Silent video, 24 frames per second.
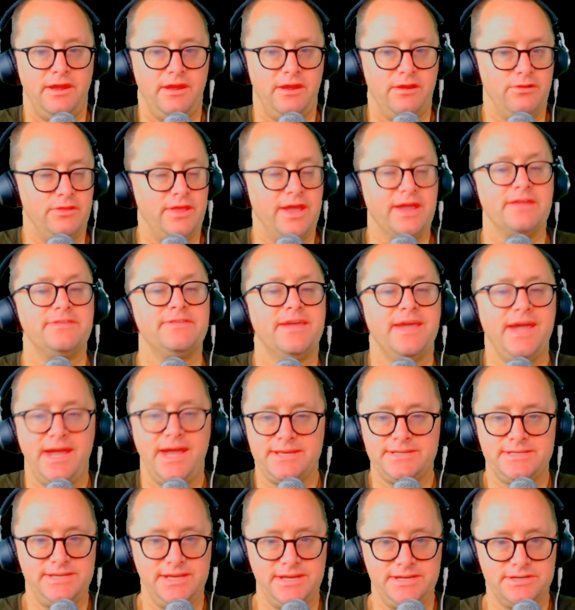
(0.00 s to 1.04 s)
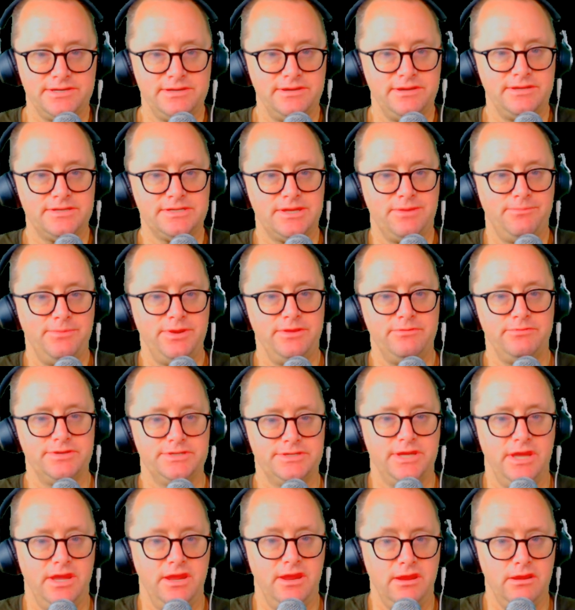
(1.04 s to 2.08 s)
like at the gas station, and somebody will
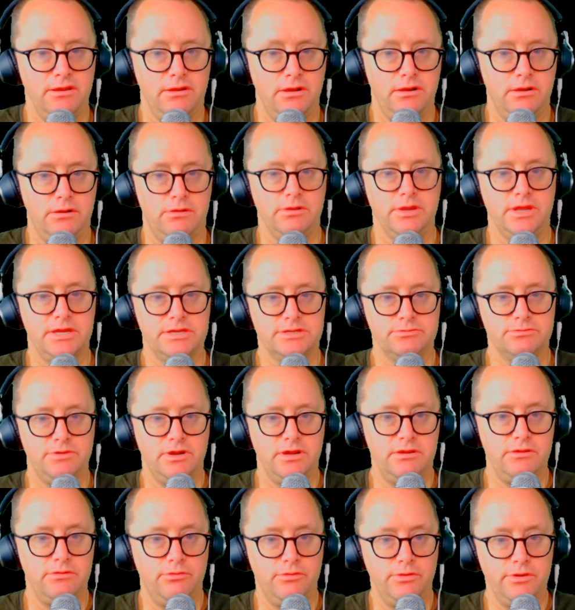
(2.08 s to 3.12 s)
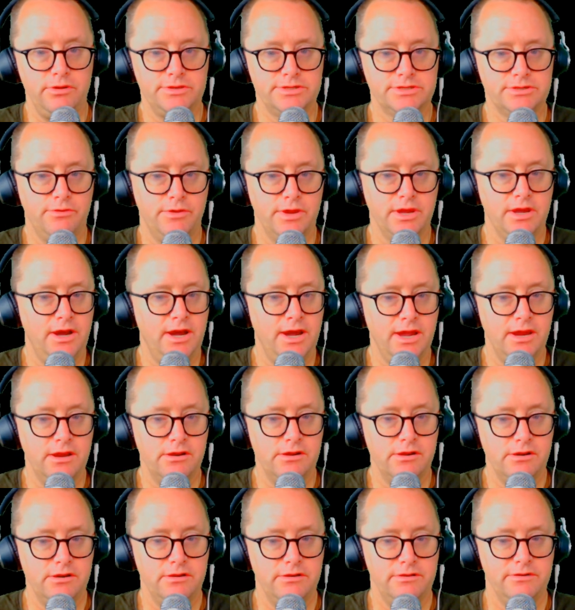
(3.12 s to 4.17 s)
say, "Oh, guess what? Oil is going
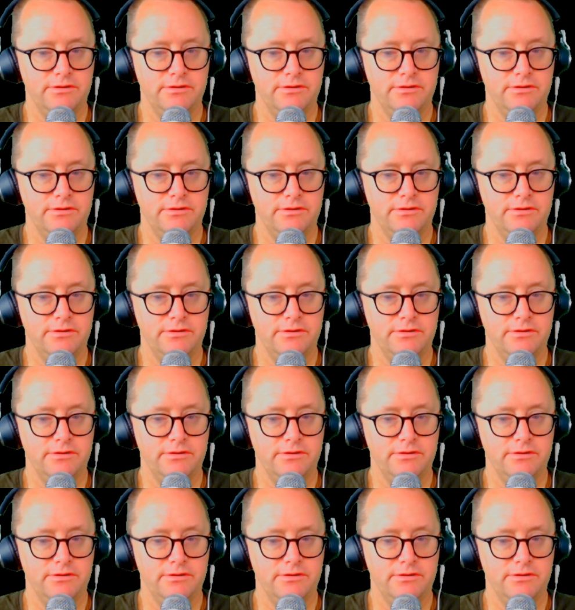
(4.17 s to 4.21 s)
higher."